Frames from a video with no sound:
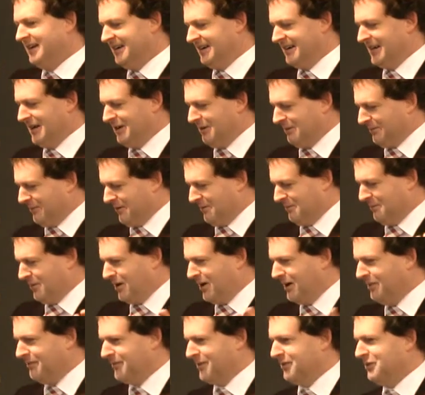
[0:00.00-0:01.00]
I know I've got
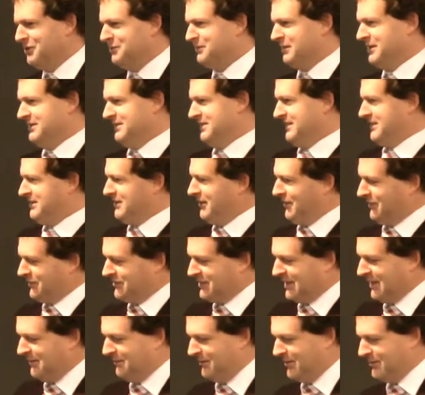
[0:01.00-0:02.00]
my views, but it's not
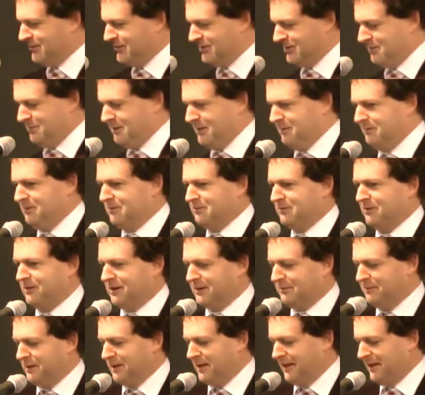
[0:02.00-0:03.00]
the same views as the people who are
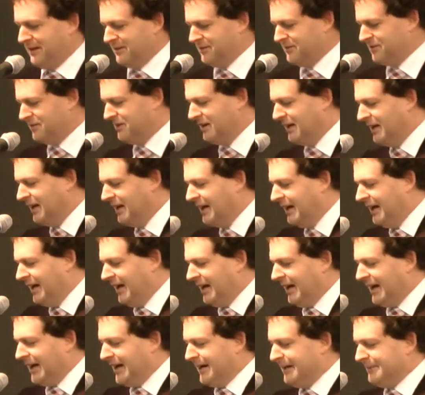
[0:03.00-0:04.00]
writing me letters.
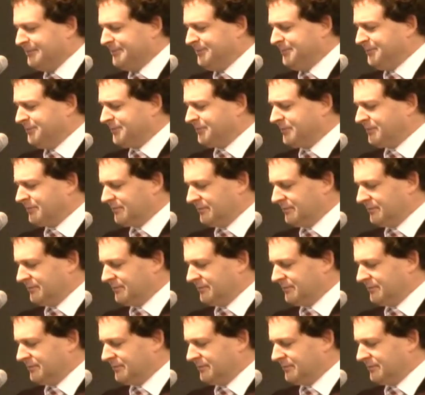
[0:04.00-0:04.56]
Um,